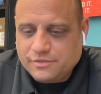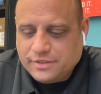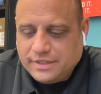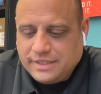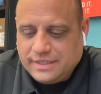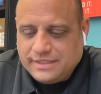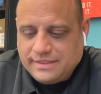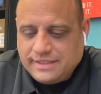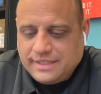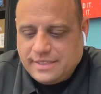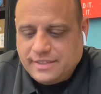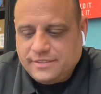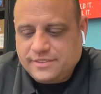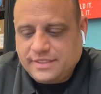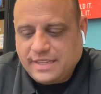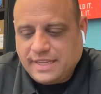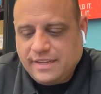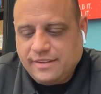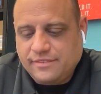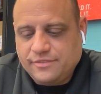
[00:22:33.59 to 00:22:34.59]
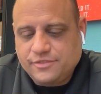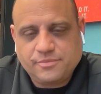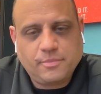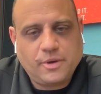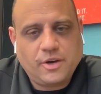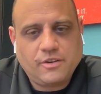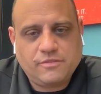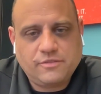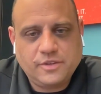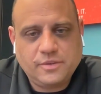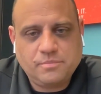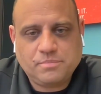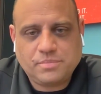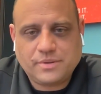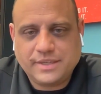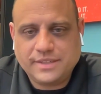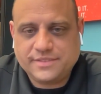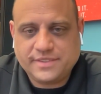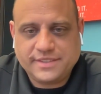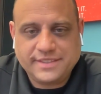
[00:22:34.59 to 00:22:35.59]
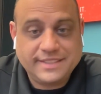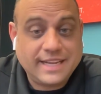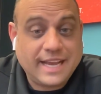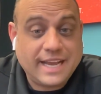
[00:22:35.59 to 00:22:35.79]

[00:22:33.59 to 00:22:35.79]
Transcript: So that allowed us to have small footprints and